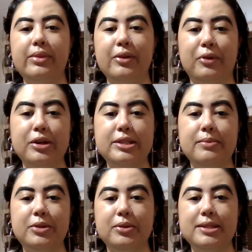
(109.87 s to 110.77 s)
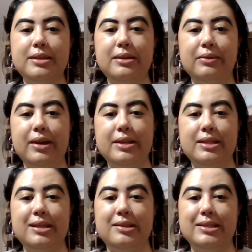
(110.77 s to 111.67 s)
What are some tools that you like
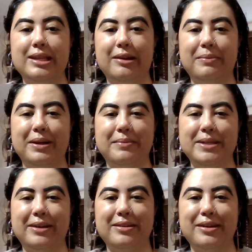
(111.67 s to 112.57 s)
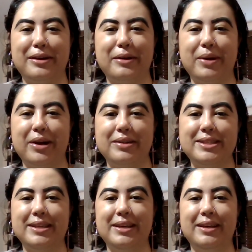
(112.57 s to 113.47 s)
to use to help calm down your younger
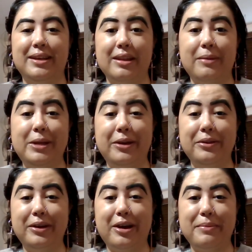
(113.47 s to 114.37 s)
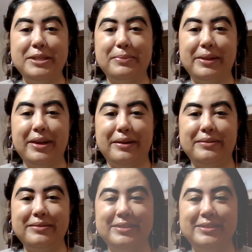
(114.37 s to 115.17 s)
parts? Let me know in the comments below.